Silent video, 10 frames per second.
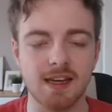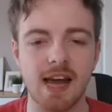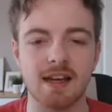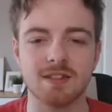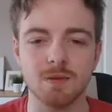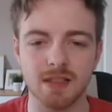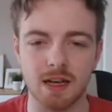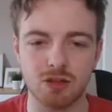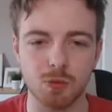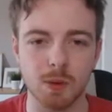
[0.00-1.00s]
uh, yeah,
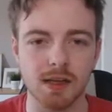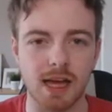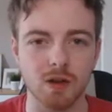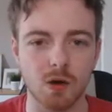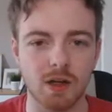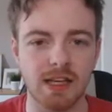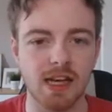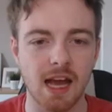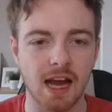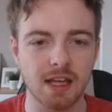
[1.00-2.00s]
sometimes you will get
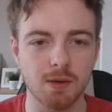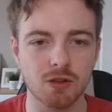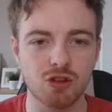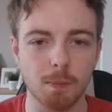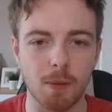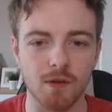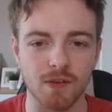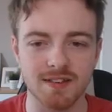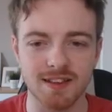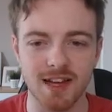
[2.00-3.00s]
lucky and you will jump
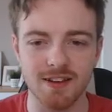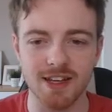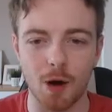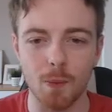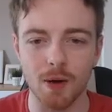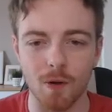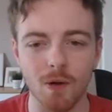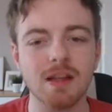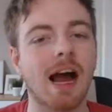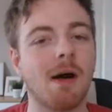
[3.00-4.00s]
over it. So there you go, we're
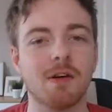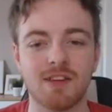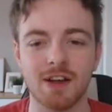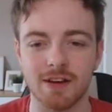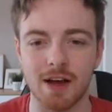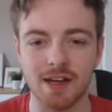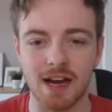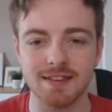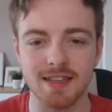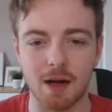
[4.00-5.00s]
all out of here now,
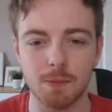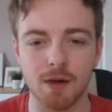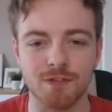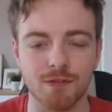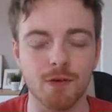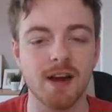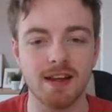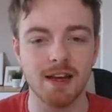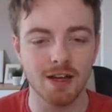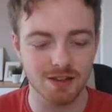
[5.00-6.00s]
guys, and we are
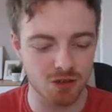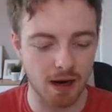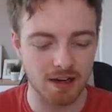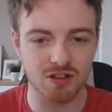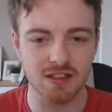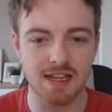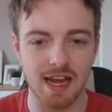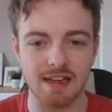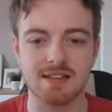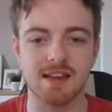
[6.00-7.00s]
free to actually
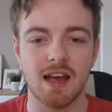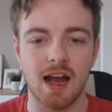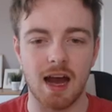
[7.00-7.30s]
get